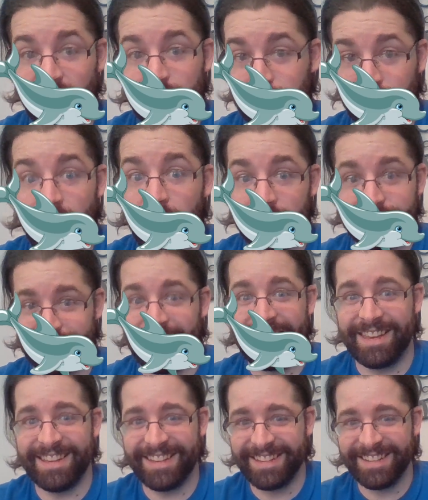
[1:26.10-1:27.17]
a lot.
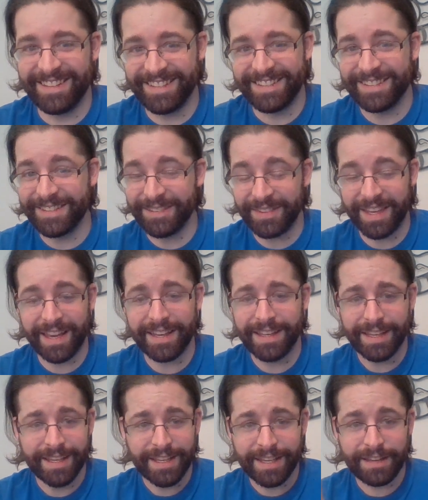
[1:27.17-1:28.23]
Okay,
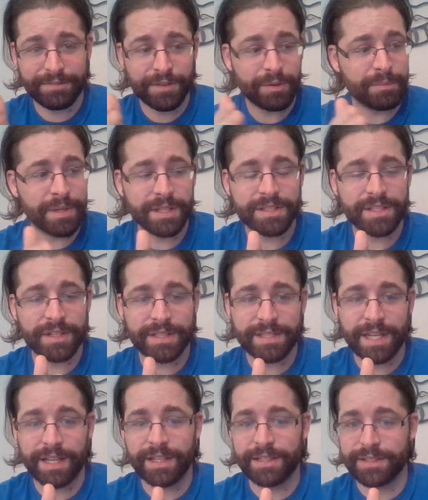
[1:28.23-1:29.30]
if your military
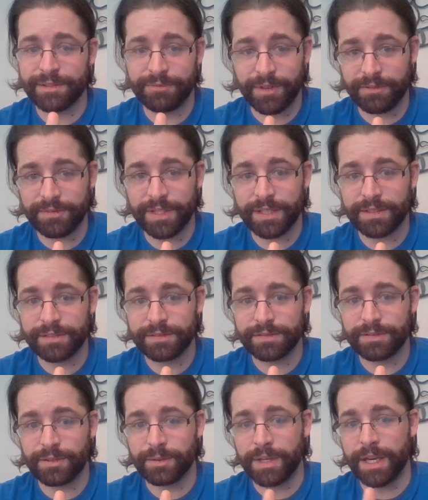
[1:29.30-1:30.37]
talent is 50,
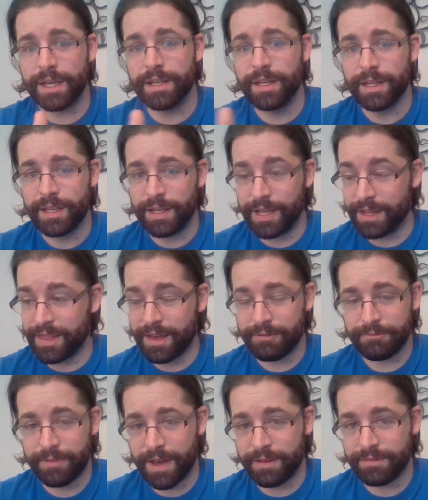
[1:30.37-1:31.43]
okay, and that
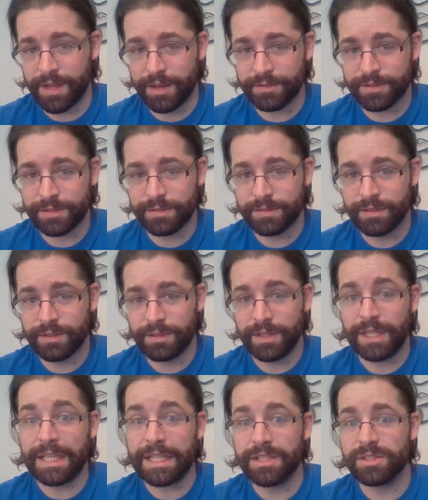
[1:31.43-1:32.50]
5,000,
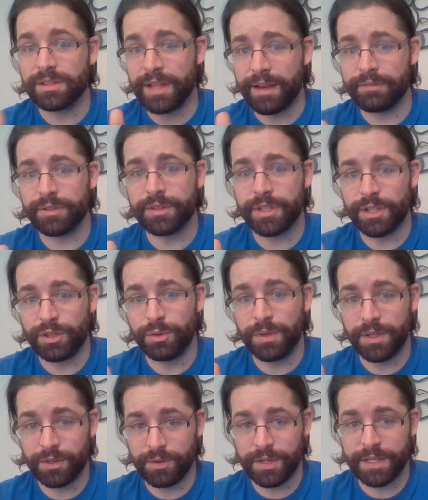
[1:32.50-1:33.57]
each level that you
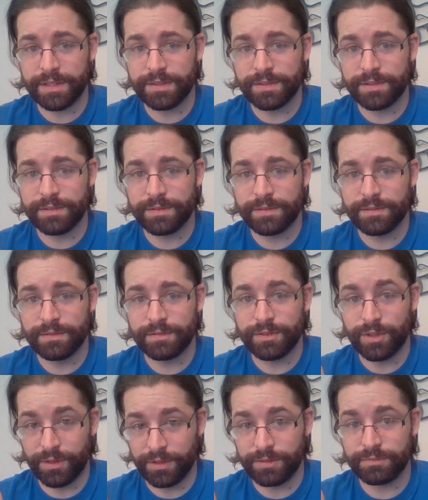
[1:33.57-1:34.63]
increase
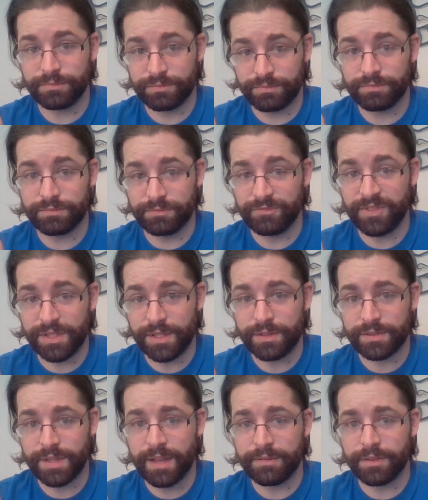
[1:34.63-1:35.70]
your
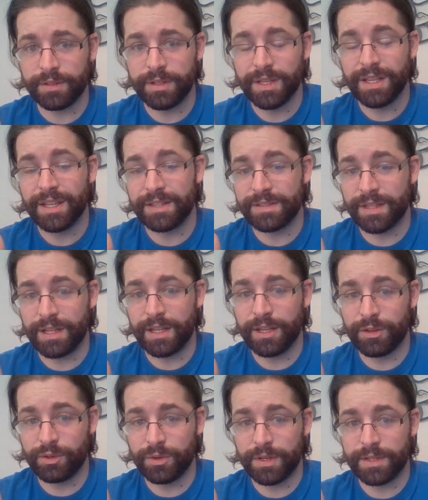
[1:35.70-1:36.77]
vizier's level is going to
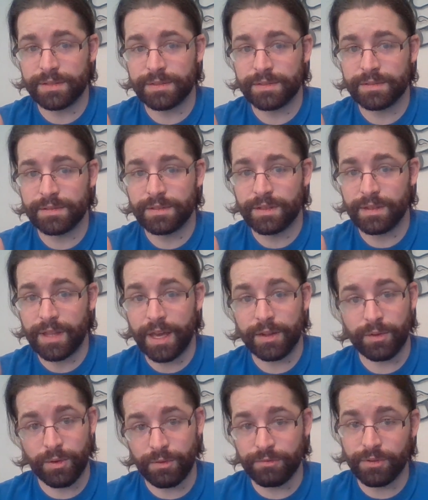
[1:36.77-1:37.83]
increase
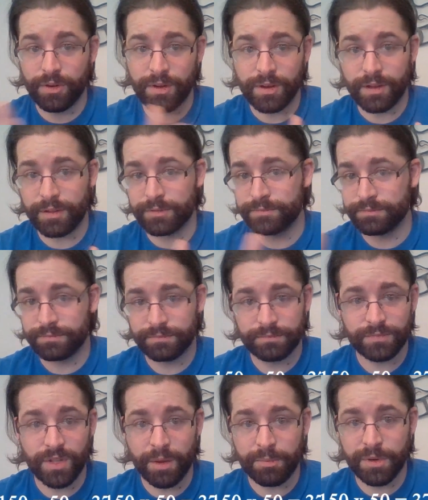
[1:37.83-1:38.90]
that overall
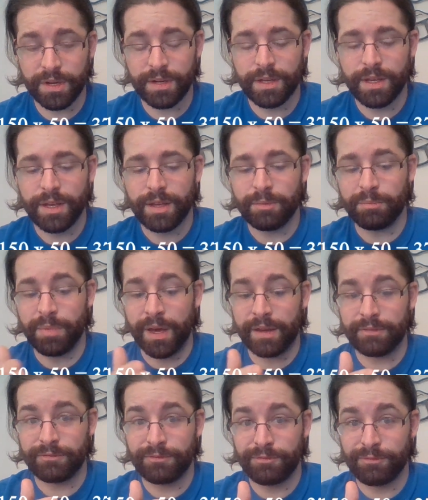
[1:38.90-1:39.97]
number by
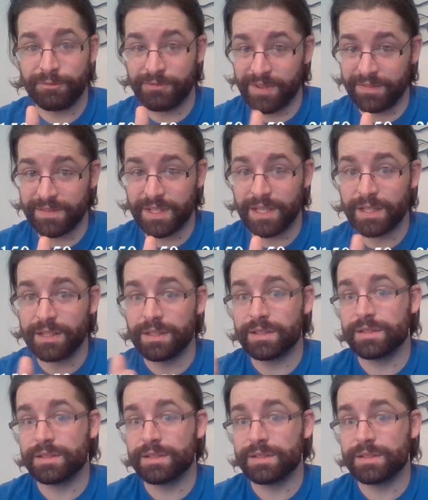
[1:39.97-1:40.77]
50